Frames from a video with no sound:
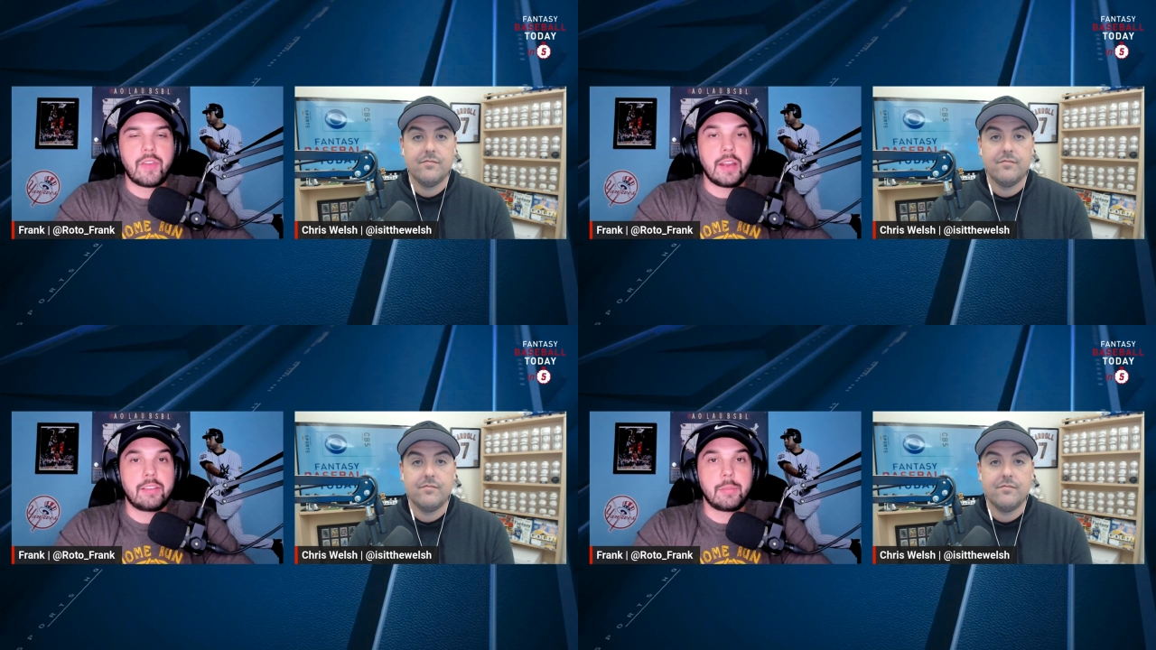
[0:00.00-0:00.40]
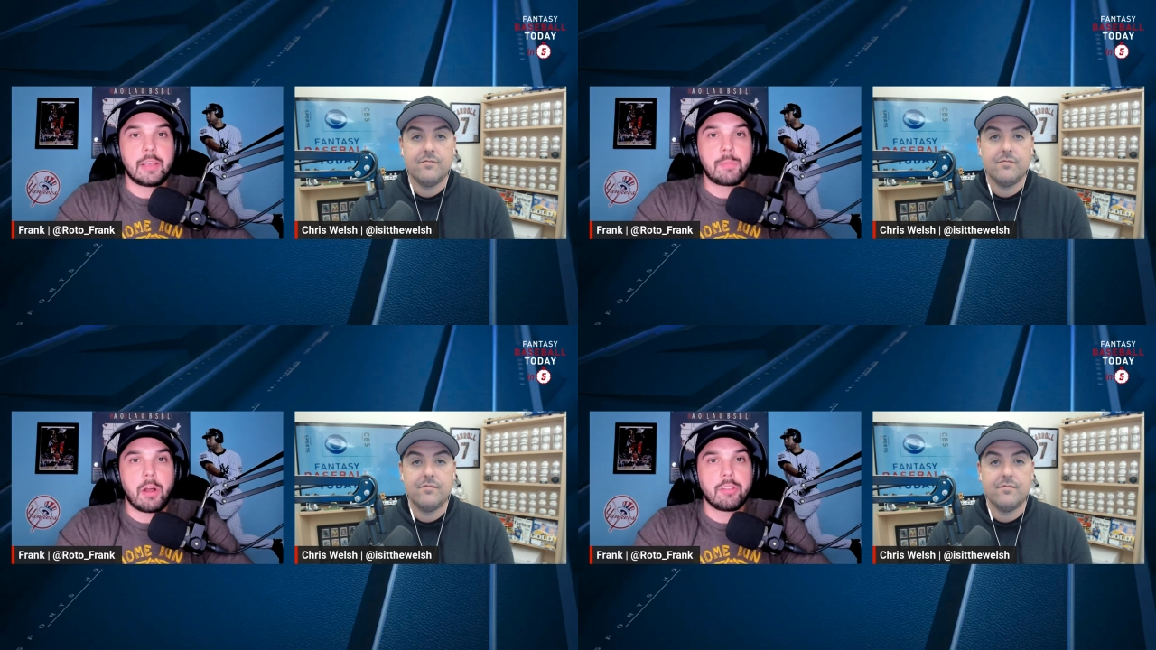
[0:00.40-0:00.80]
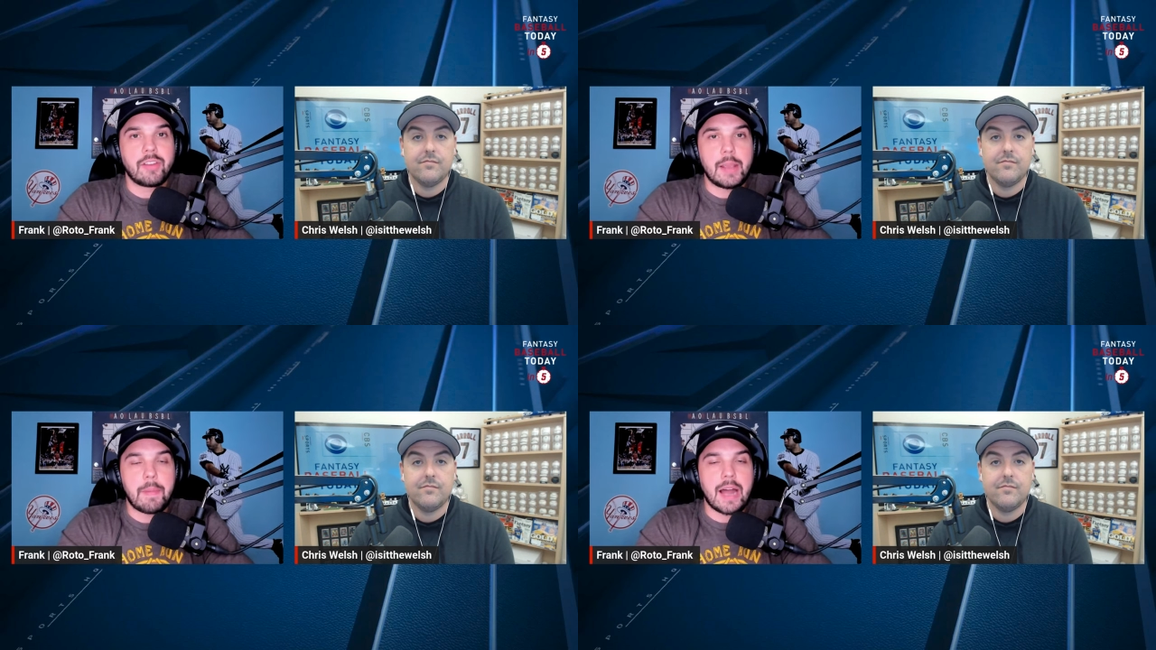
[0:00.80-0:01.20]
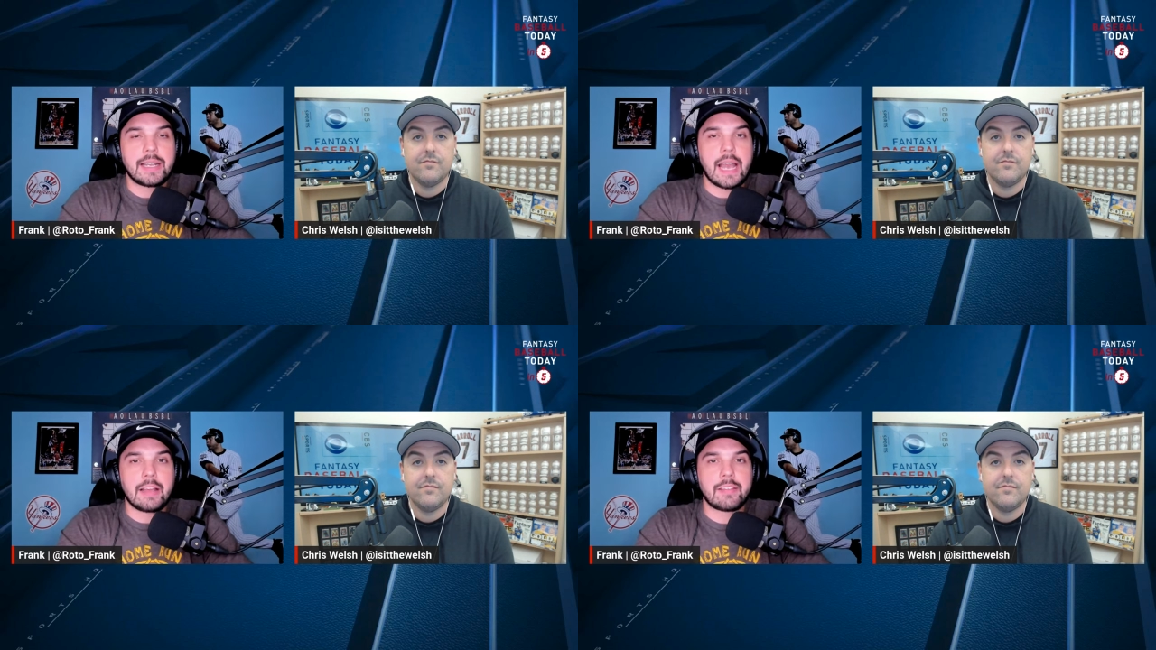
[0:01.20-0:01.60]
Speaker 1: Fantasy Baseball Today
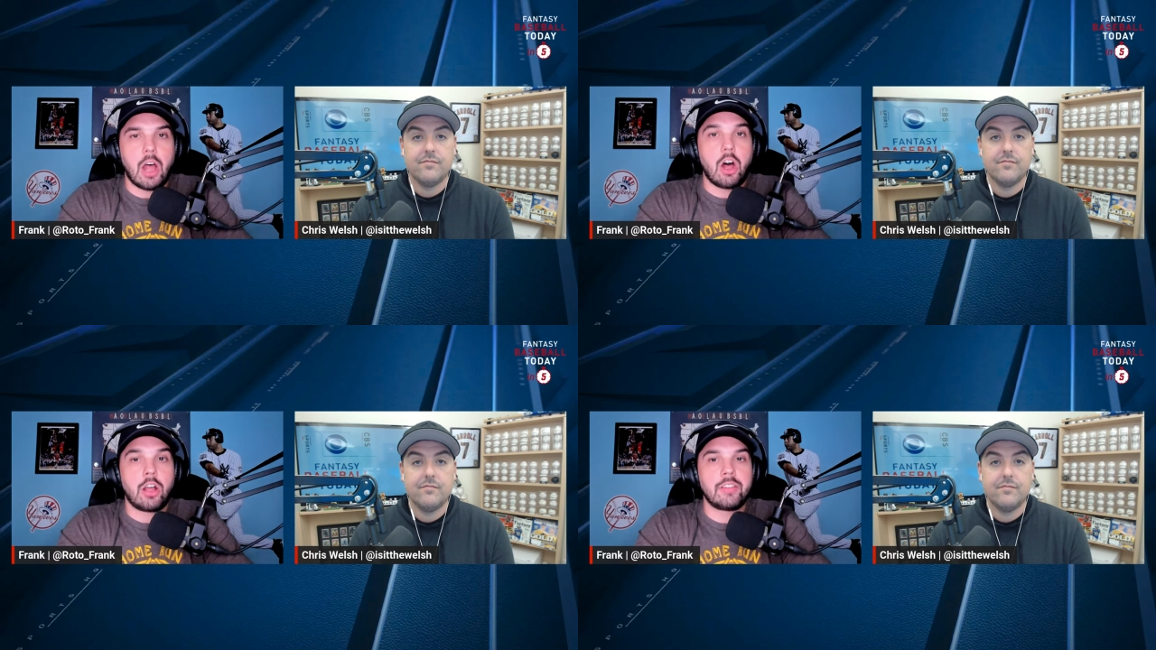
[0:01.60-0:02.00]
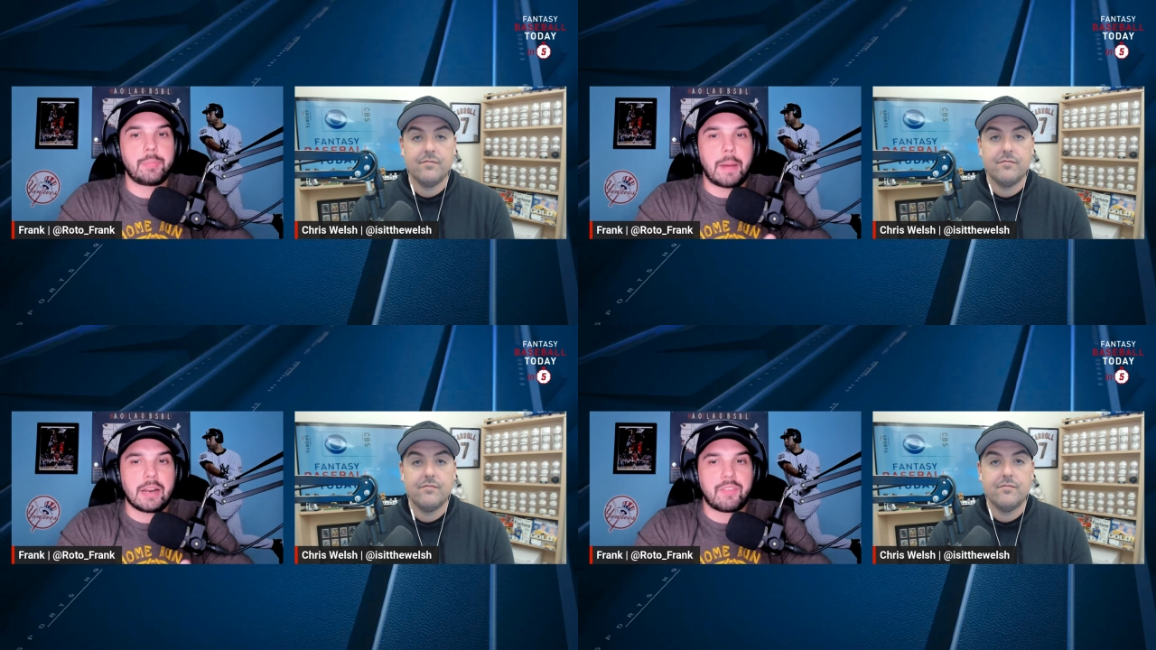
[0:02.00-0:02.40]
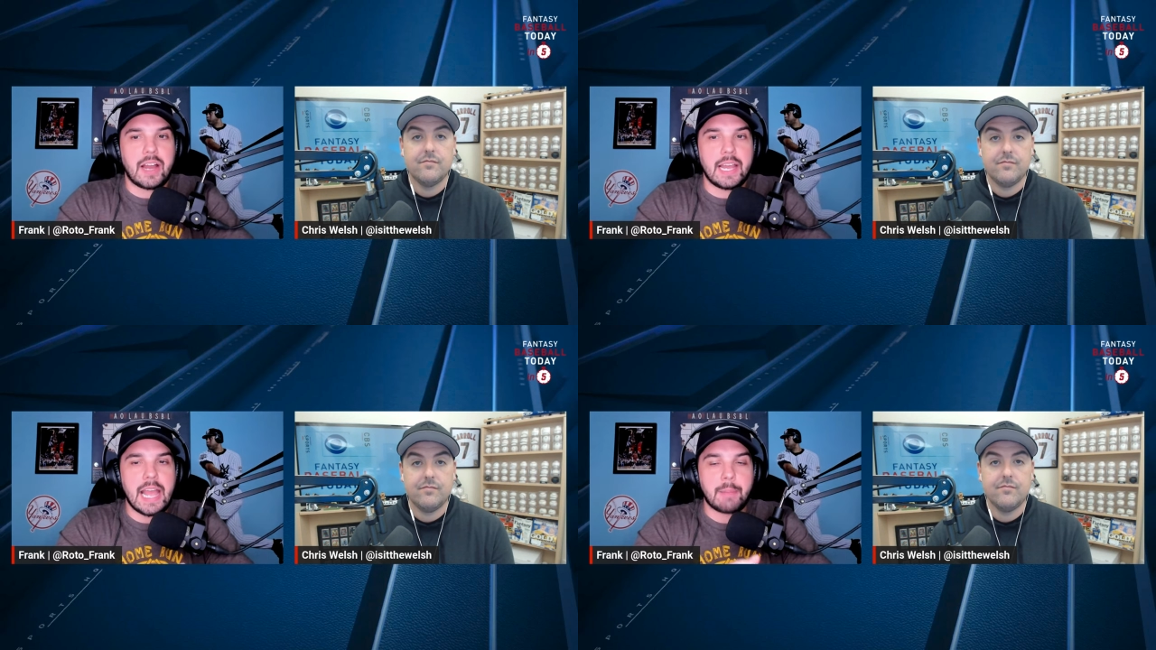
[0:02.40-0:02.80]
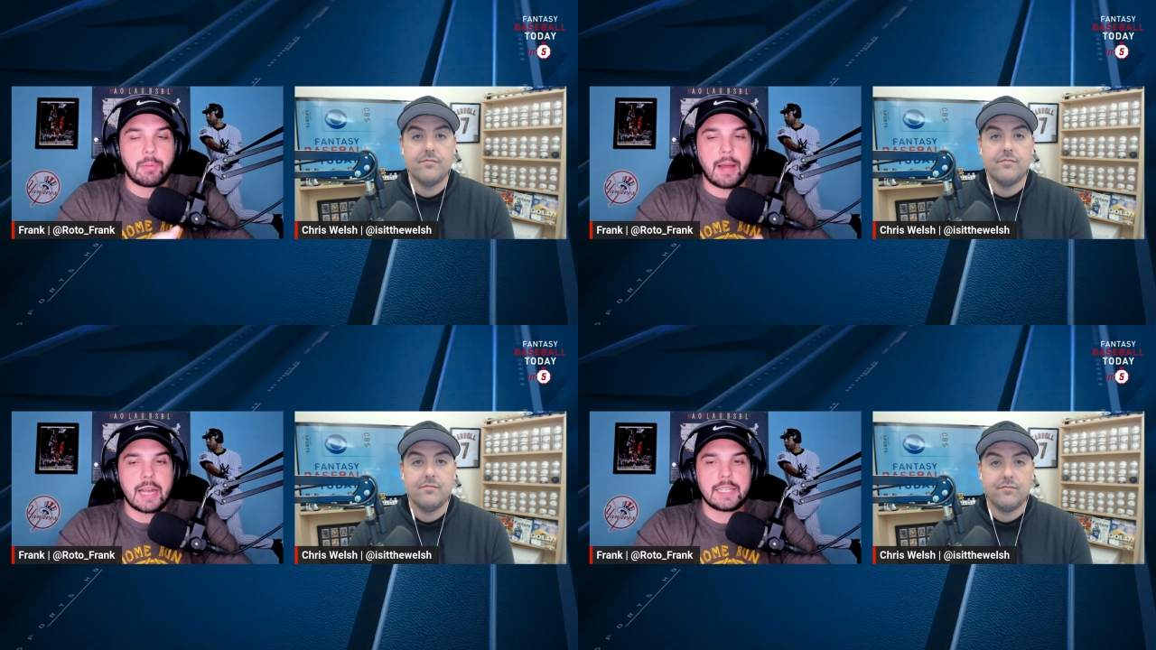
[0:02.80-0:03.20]
podcast on Spotify, Apple
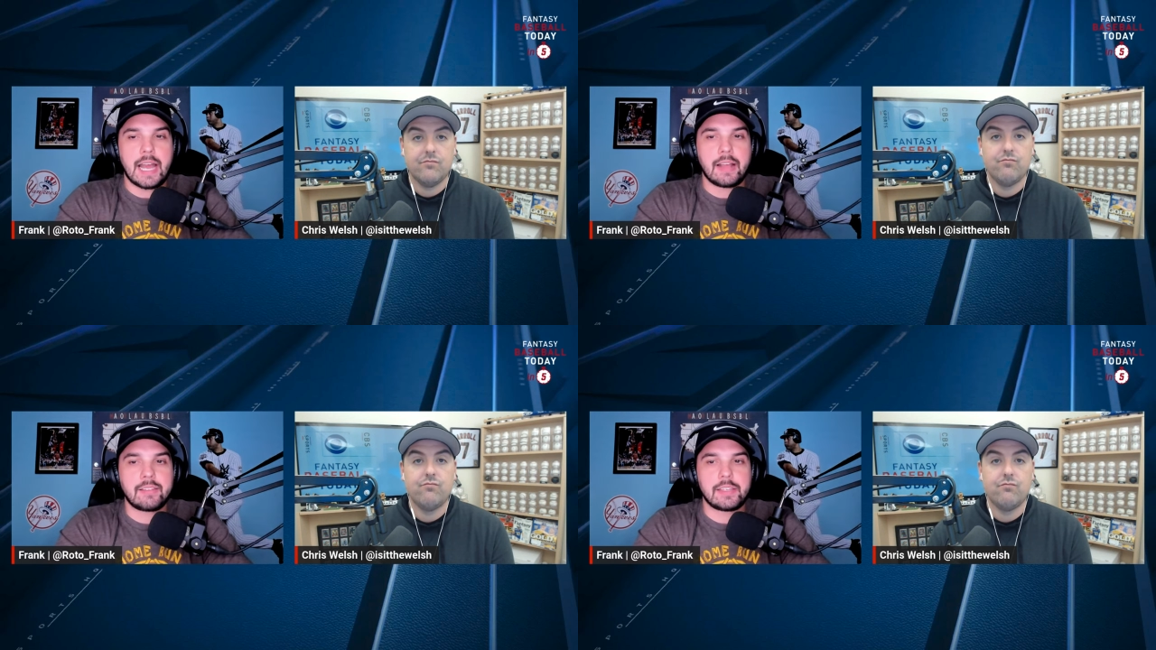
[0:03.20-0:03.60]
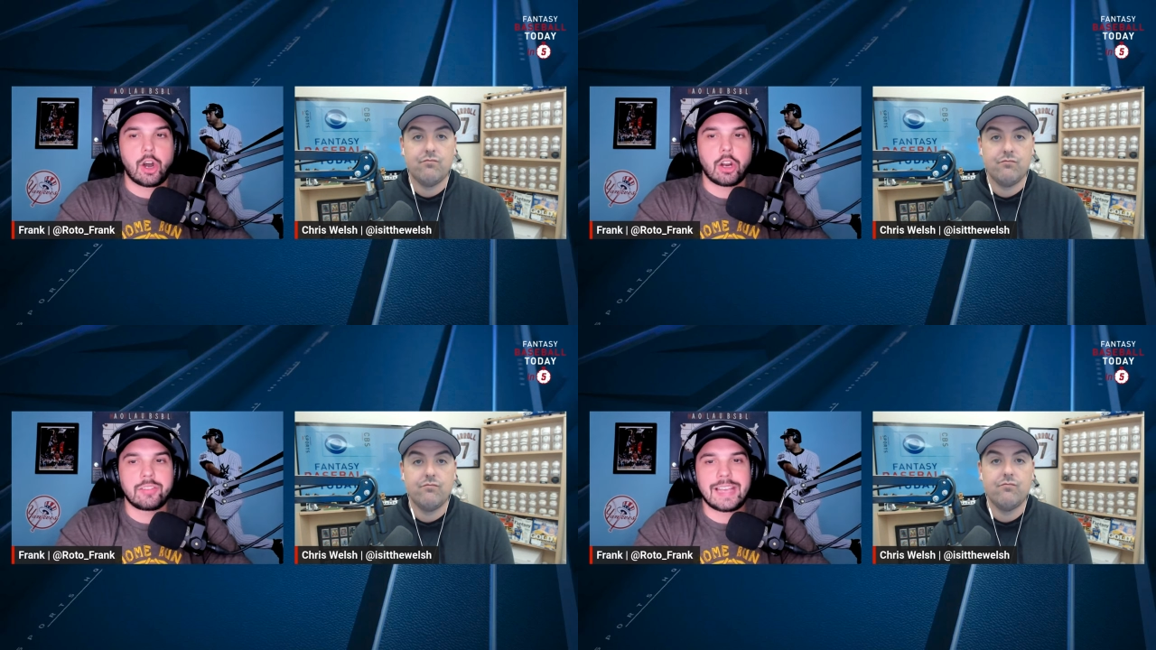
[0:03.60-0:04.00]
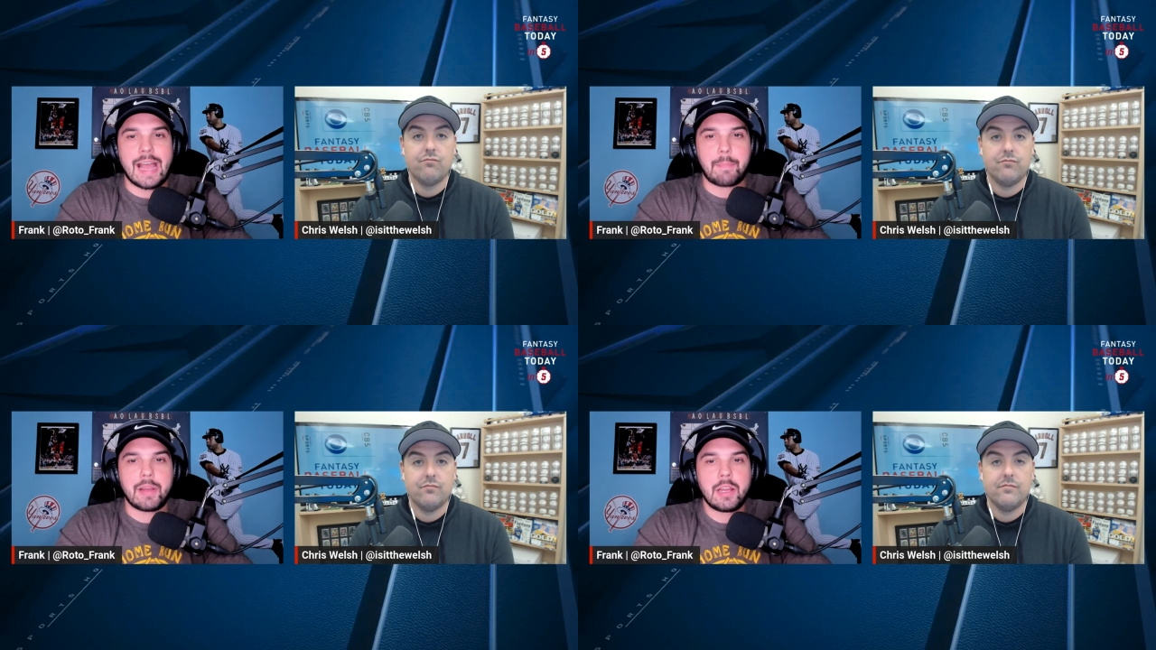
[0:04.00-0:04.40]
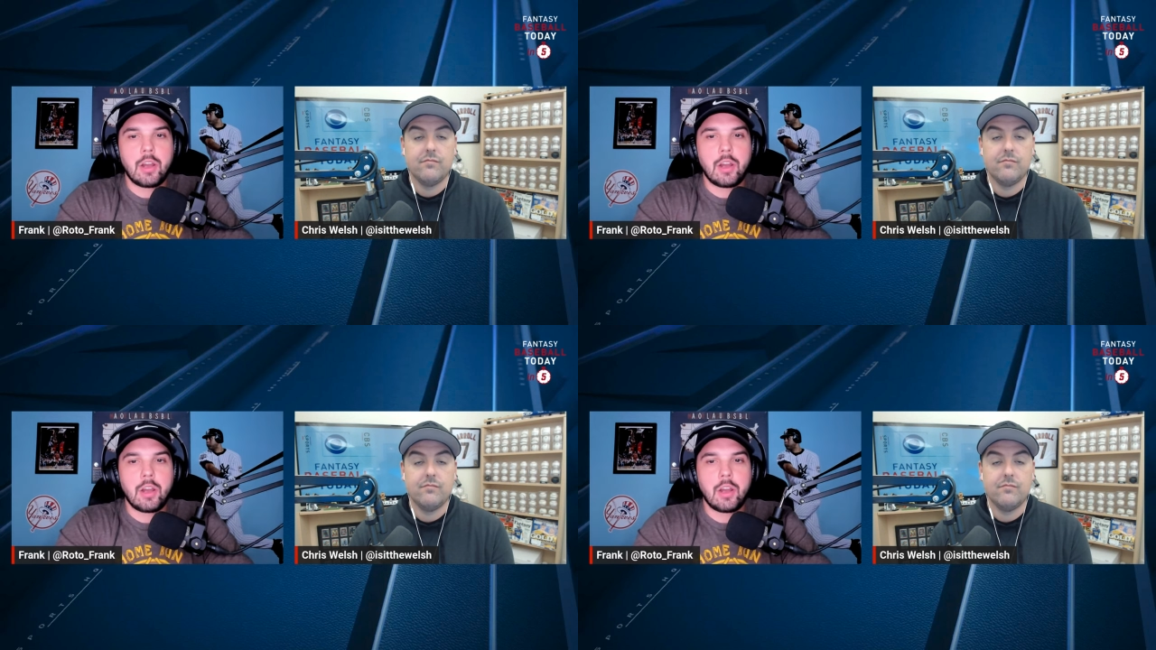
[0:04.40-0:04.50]
Podcasts, the Odyssey app,